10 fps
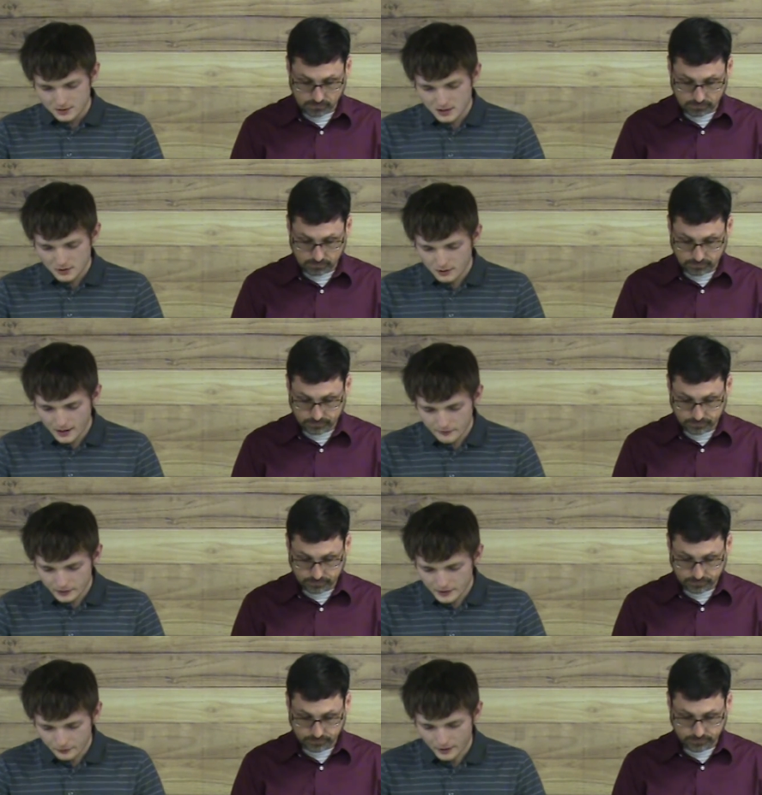Speaker 1: Dear
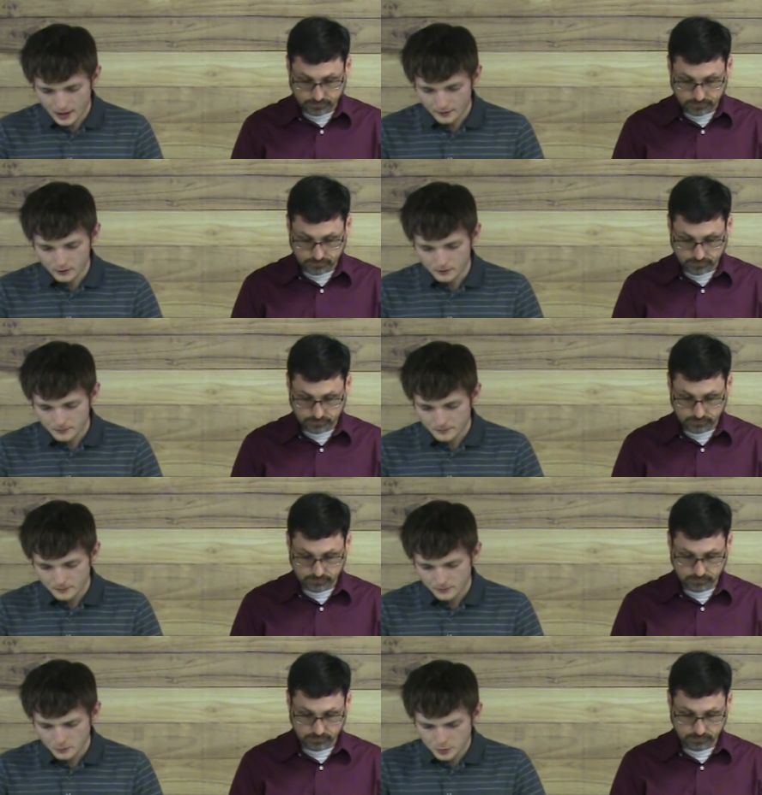Heavenly Father,
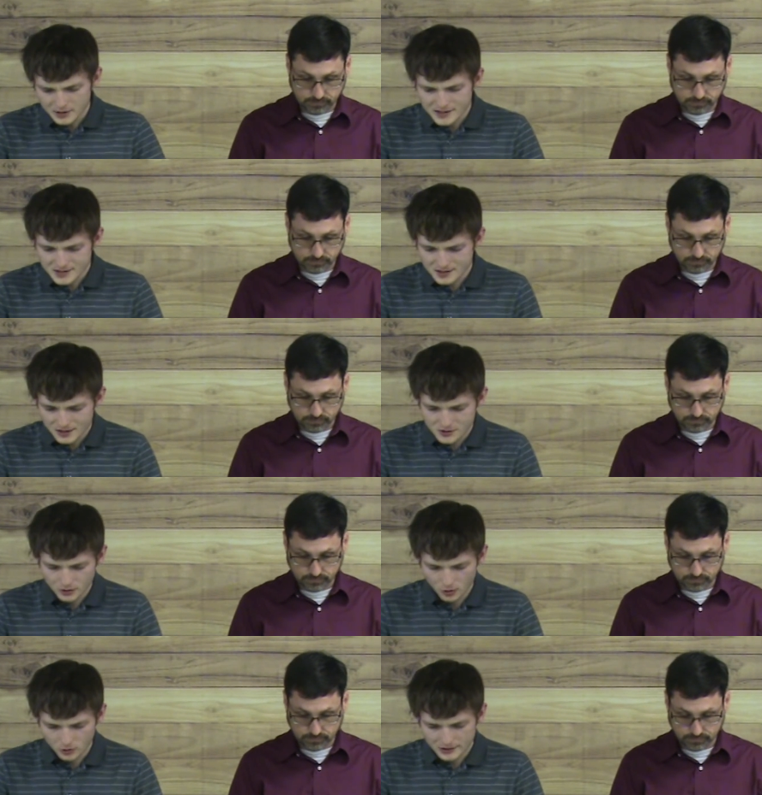Please send
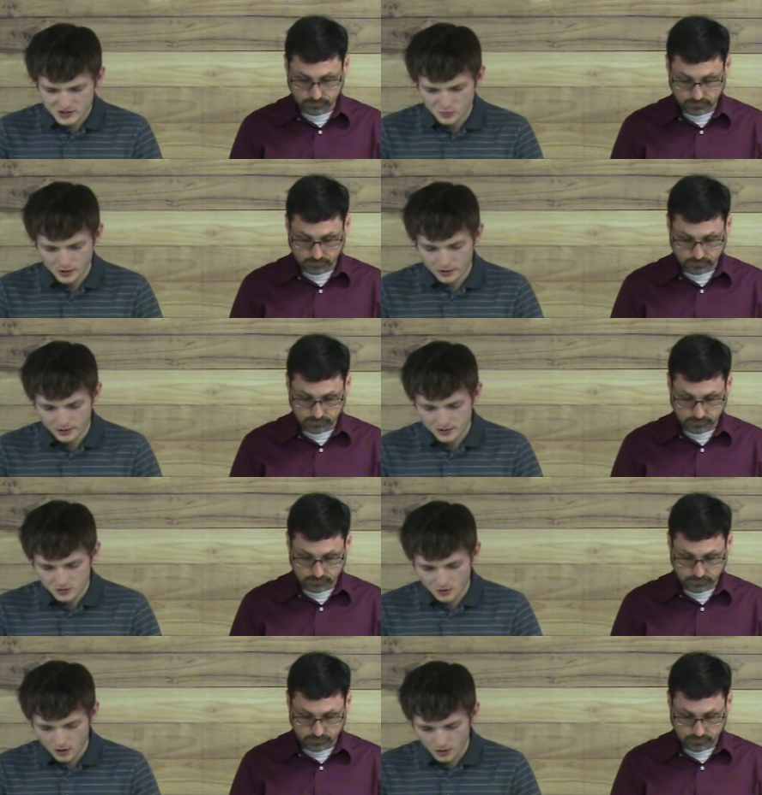your Holy Spirit
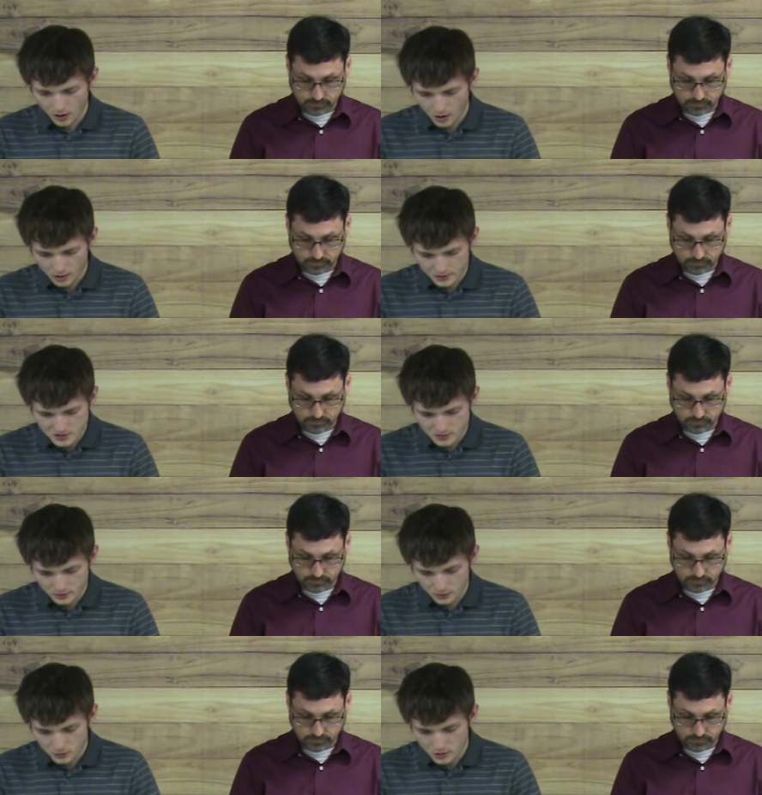into our hearts
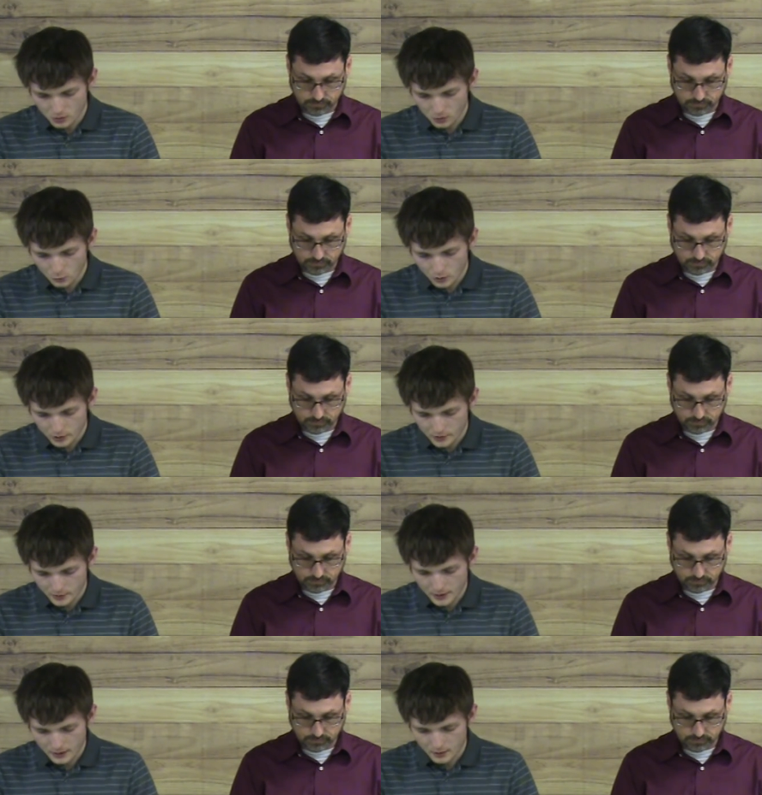through your
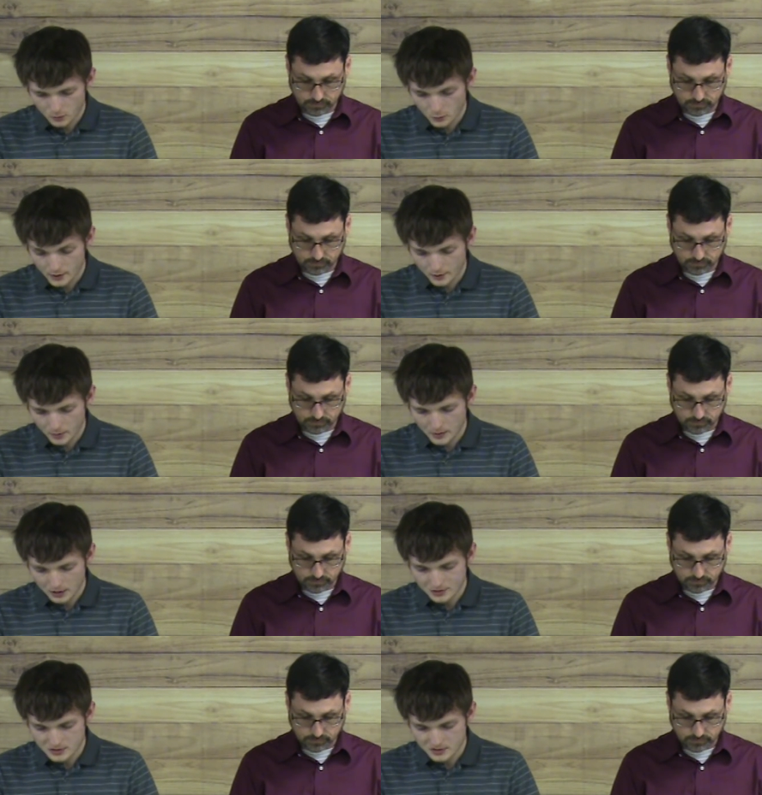word that we are
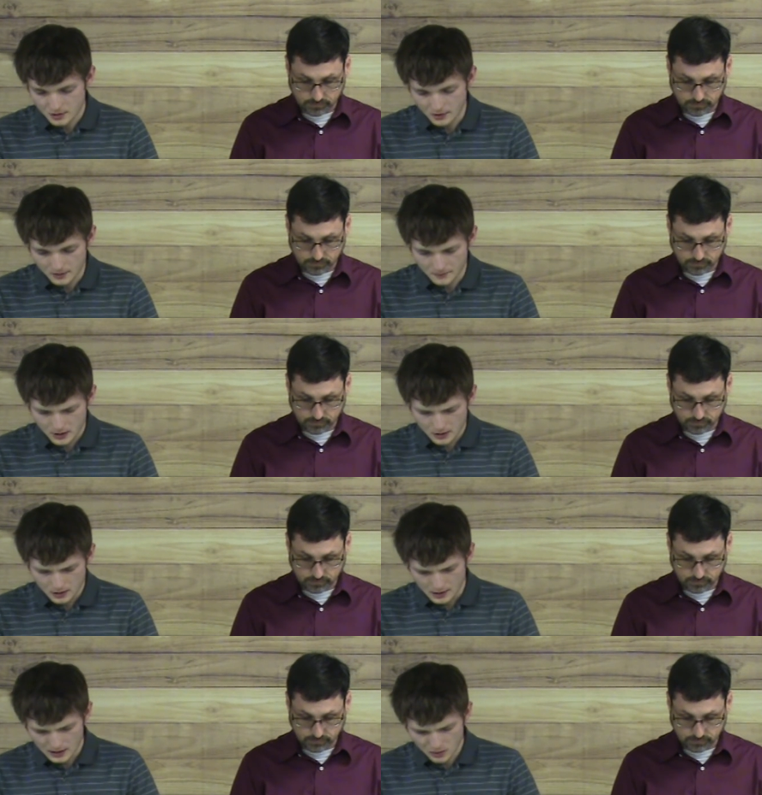about to study.
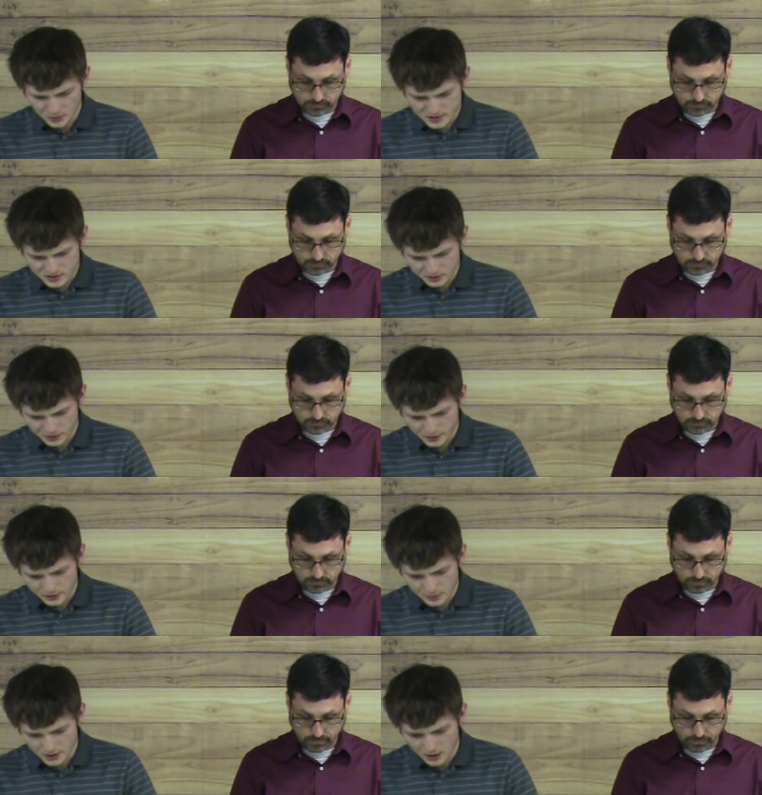Help us to
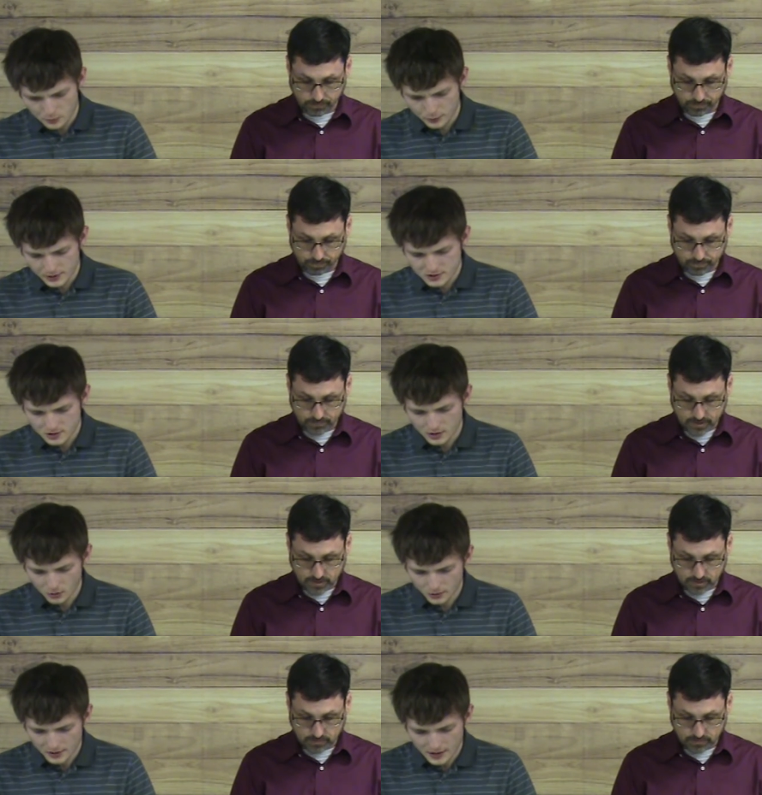learn about preaching
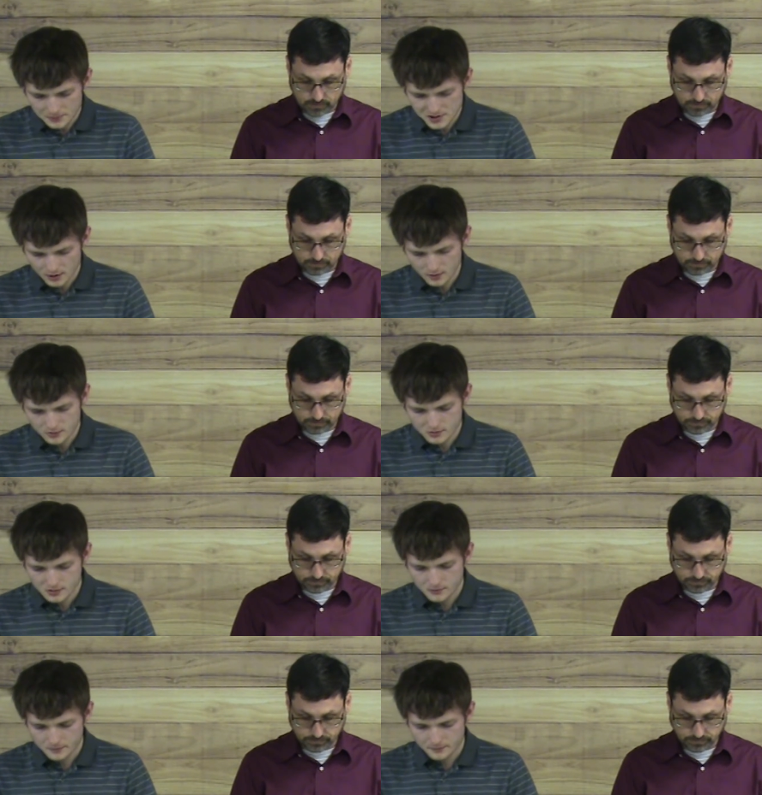your name to
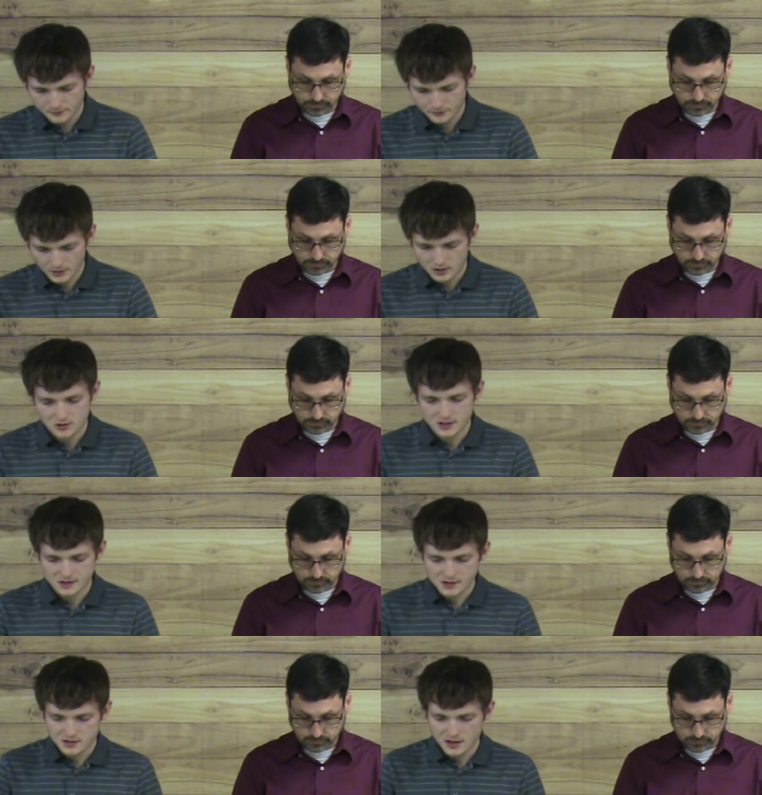others. In
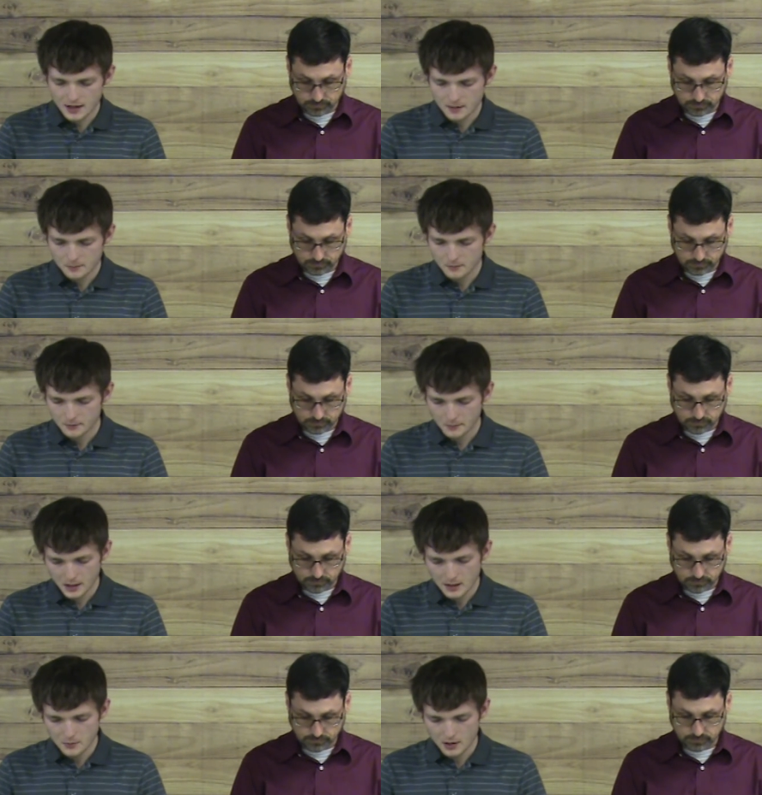Jesus' name,
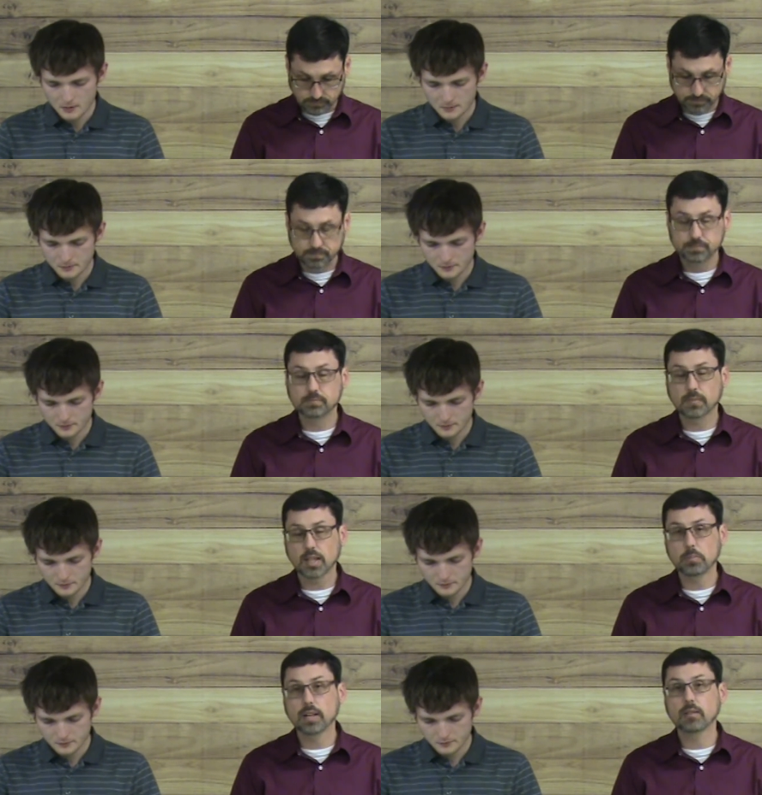amen.
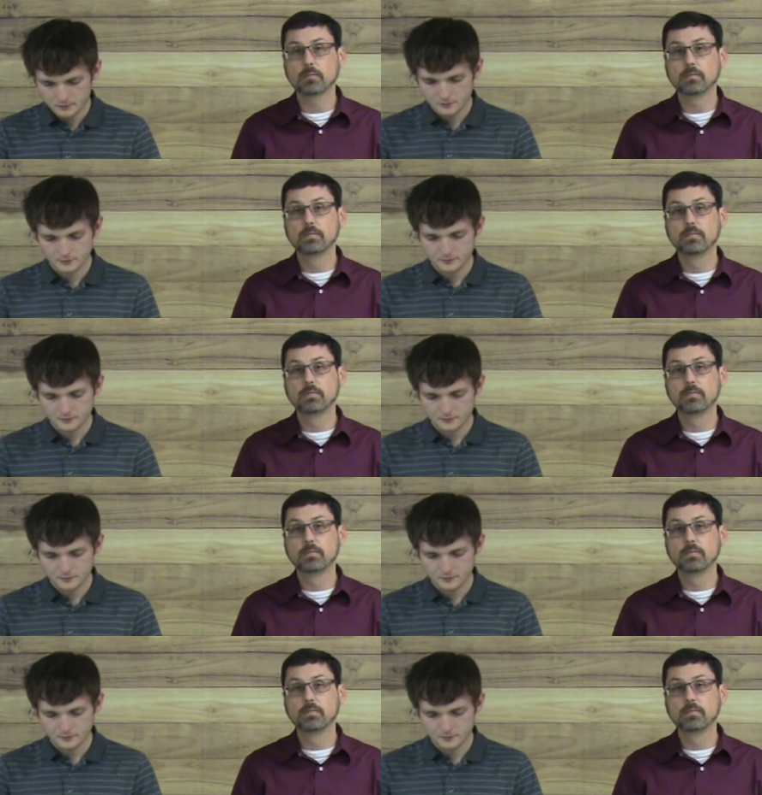
Speaker 2: Amen.